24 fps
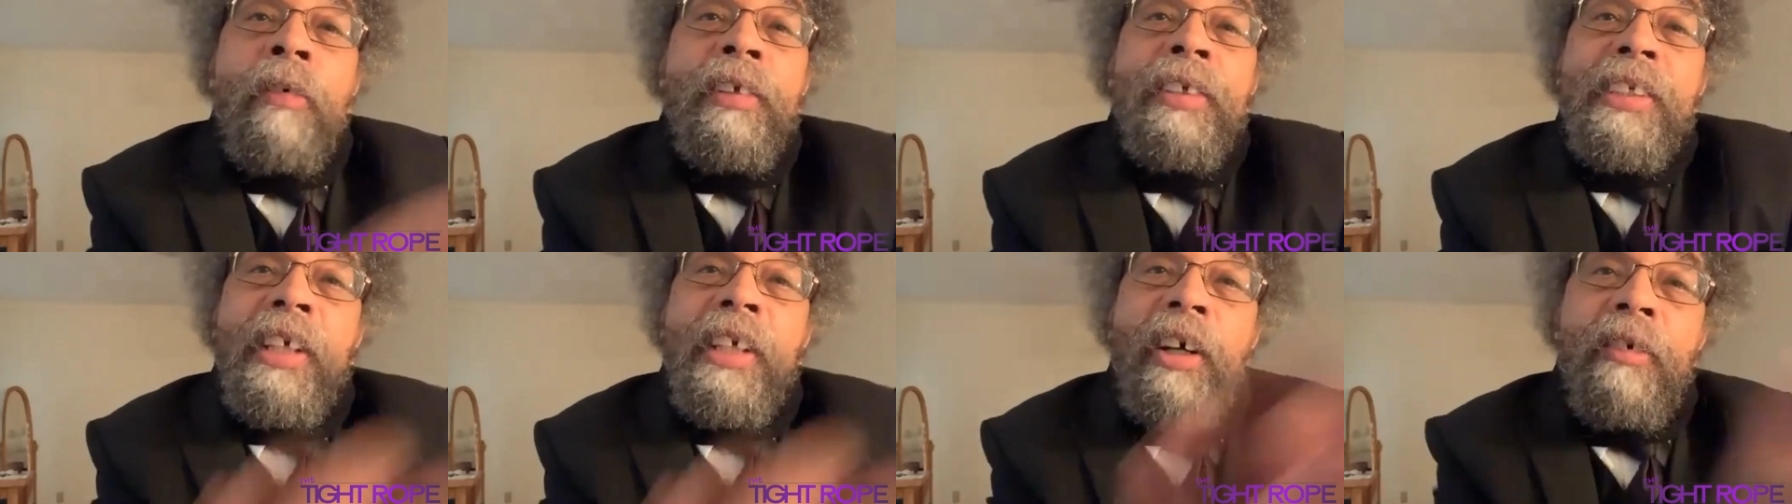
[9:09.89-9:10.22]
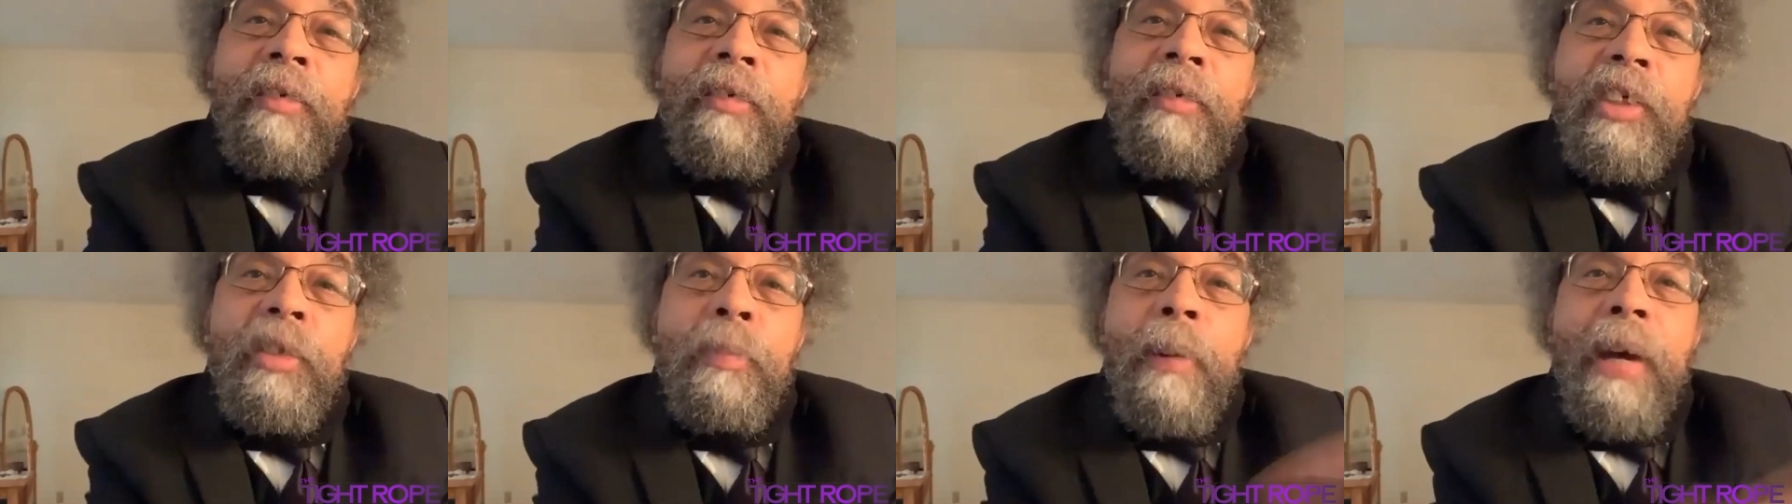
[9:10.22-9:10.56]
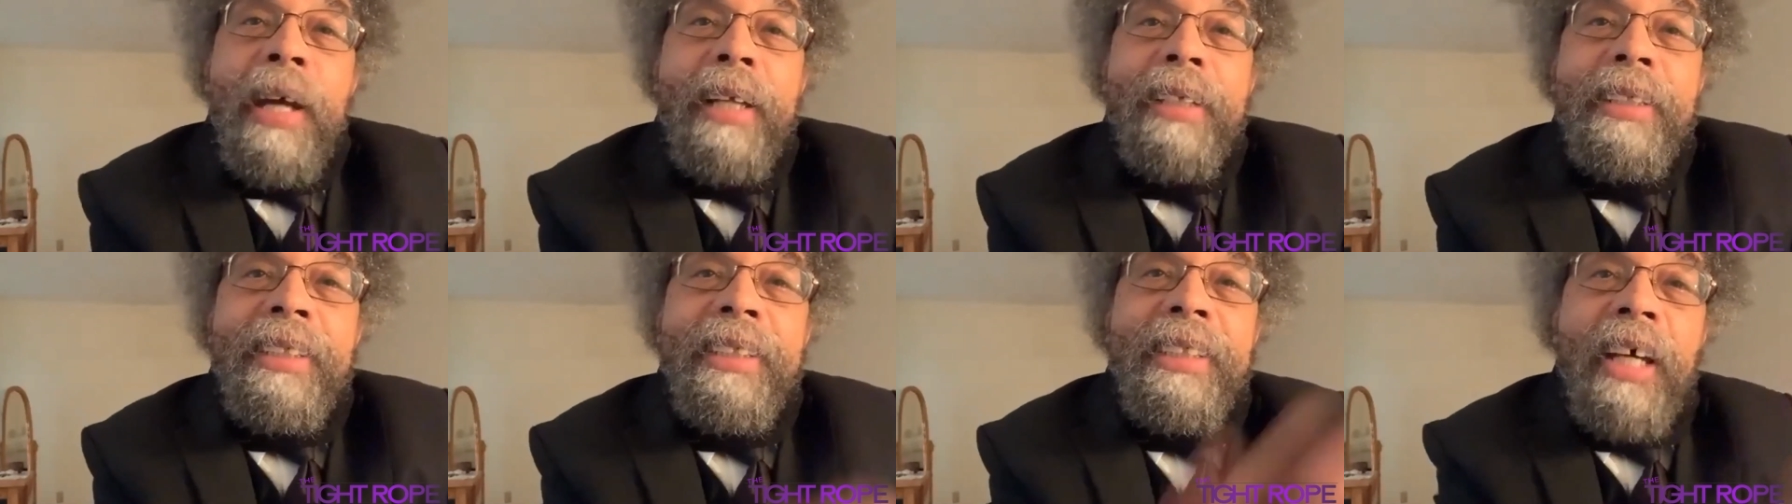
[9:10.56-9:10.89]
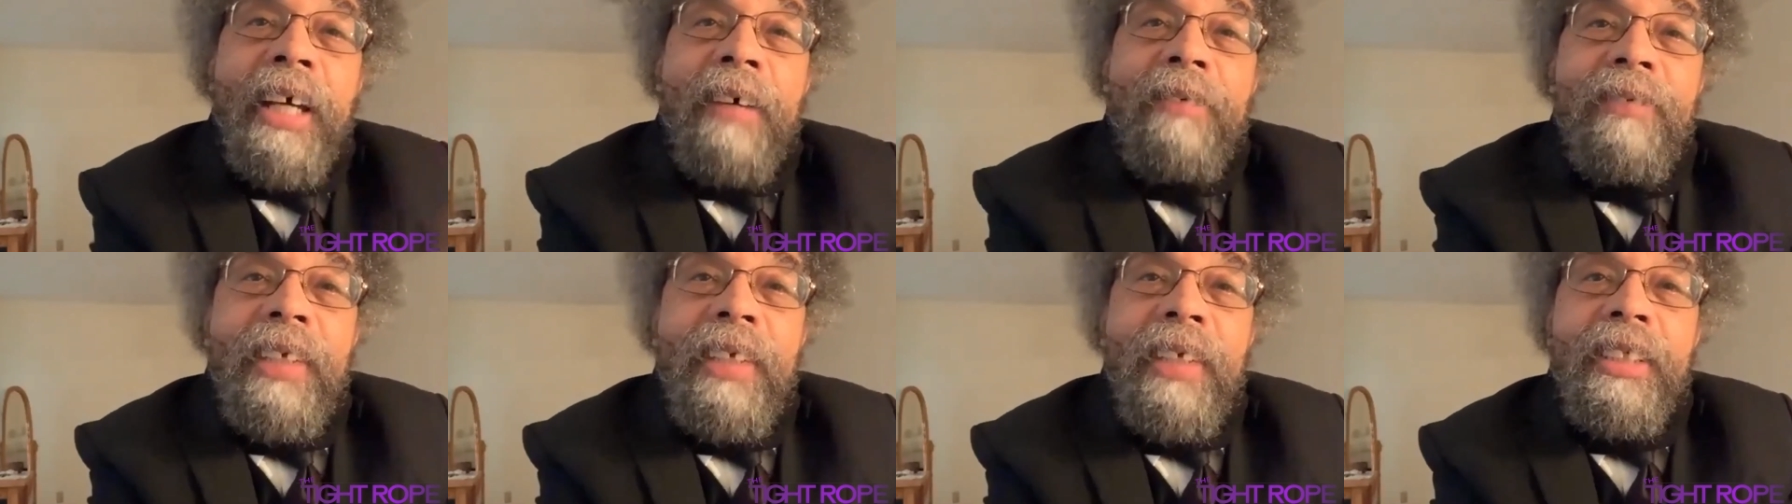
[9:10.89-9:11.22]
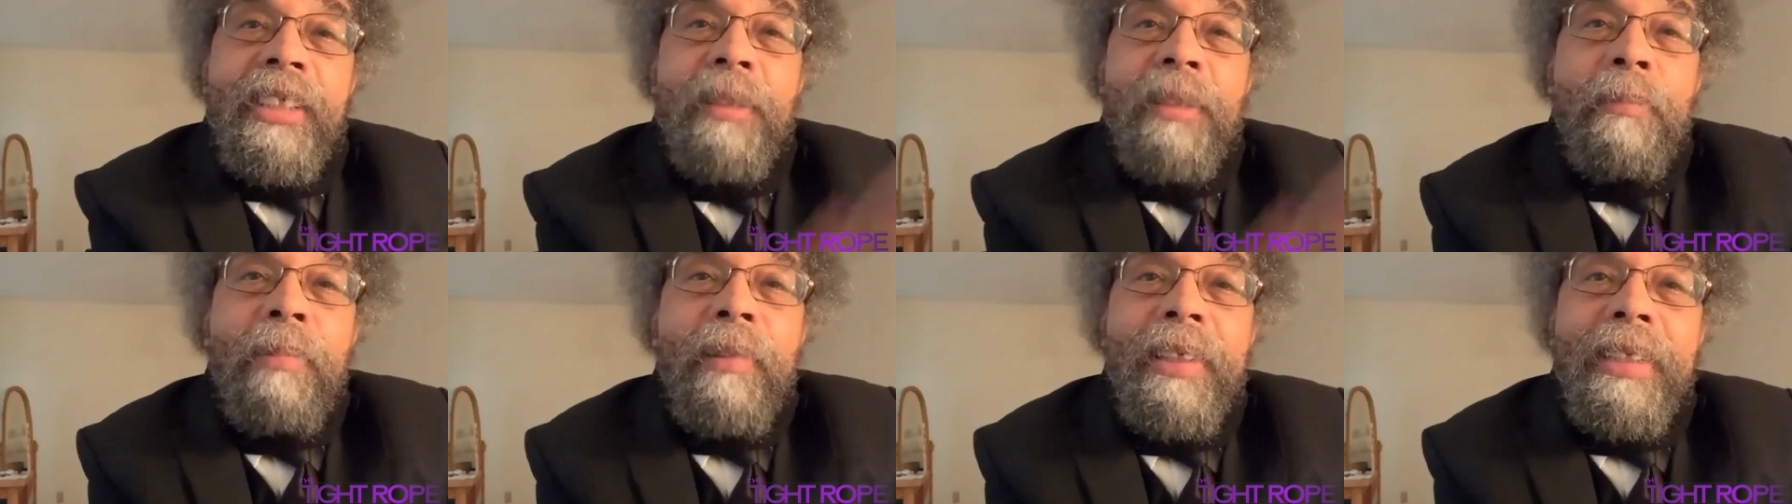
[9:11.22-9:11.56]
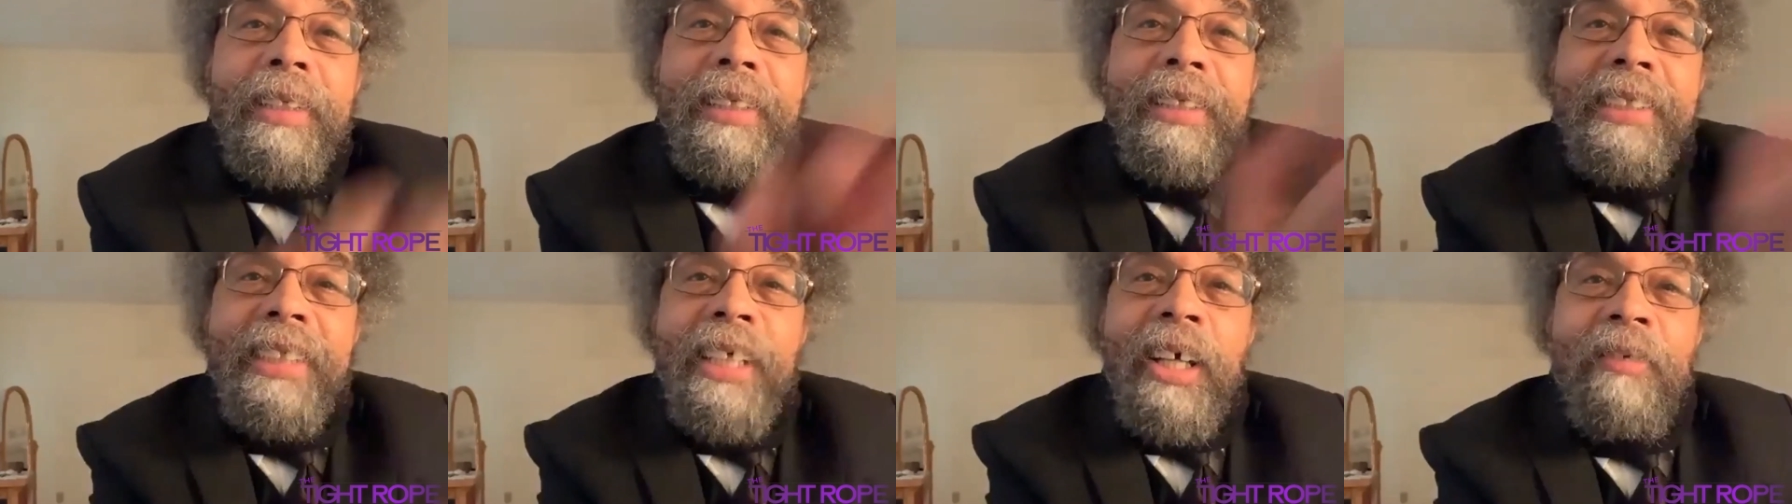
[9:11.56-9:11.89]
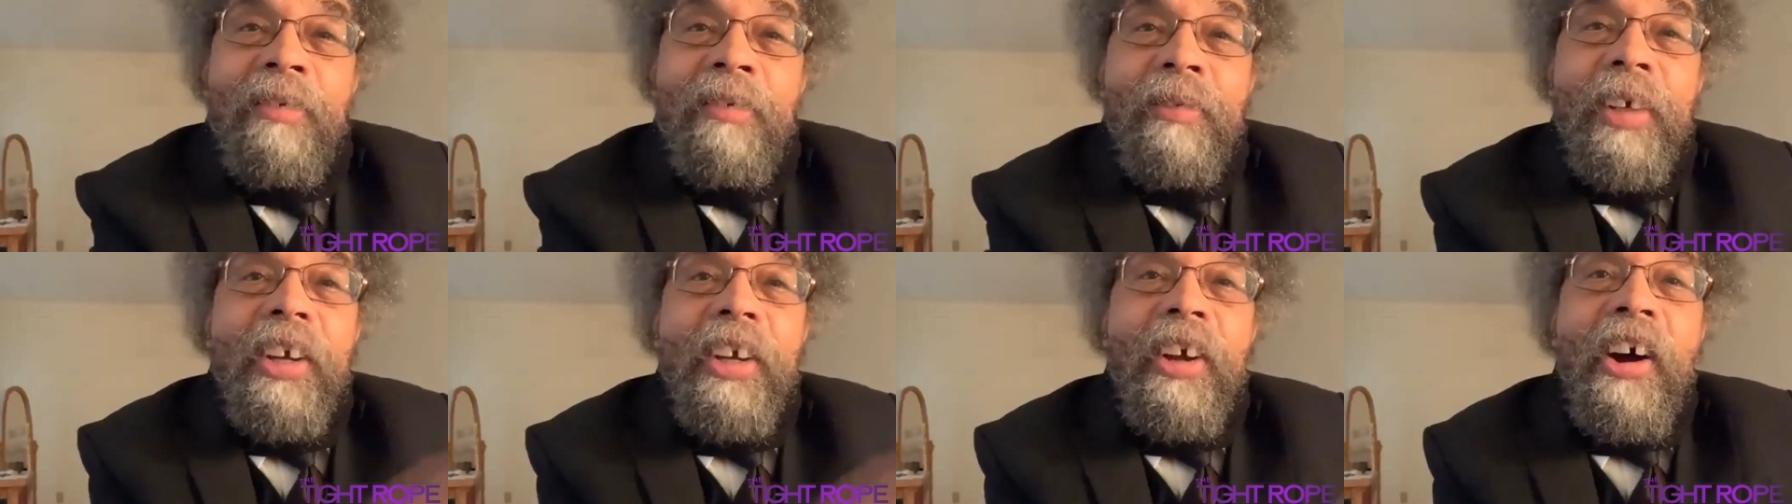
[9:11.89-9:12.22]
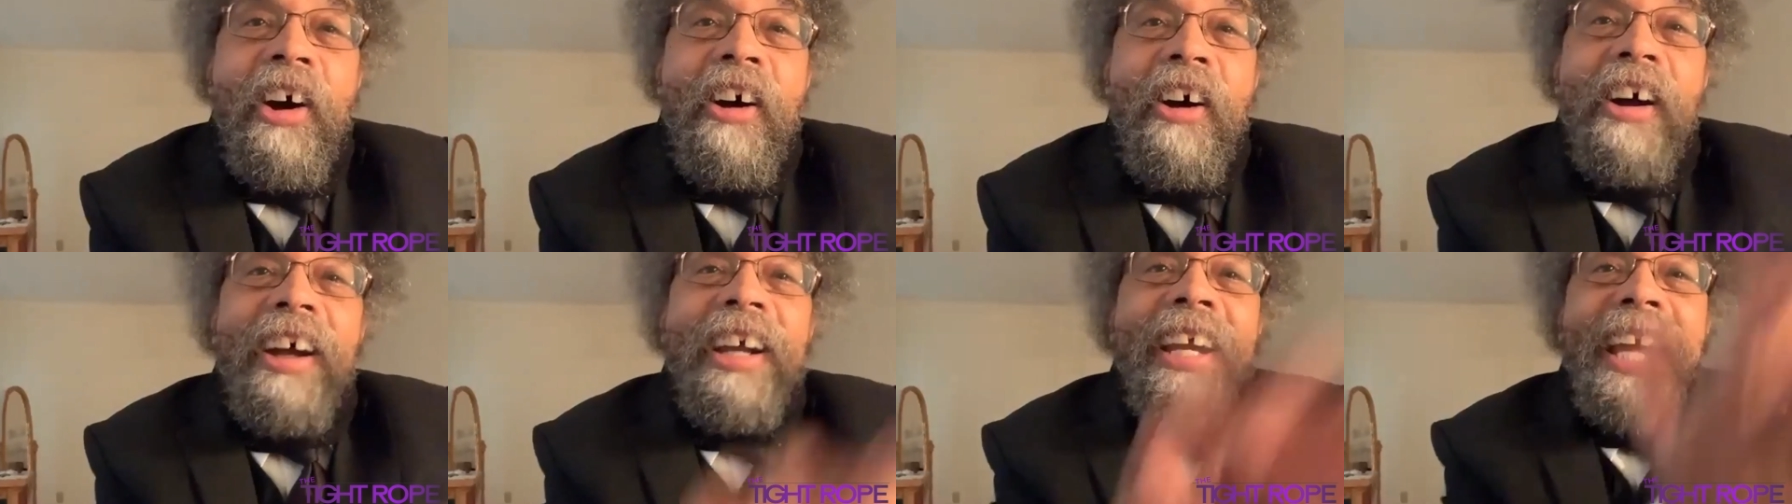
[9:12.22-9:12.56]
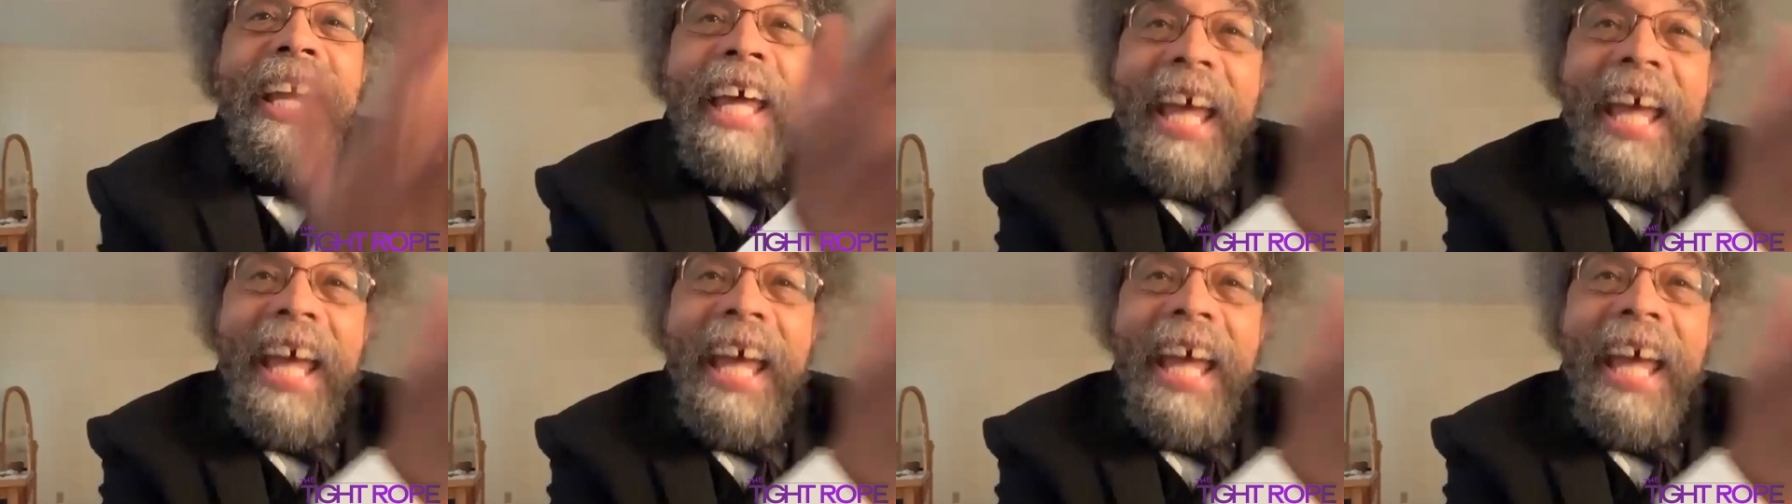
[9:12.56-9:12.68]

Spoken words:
the self-respect, the self-discipline, the self-regard,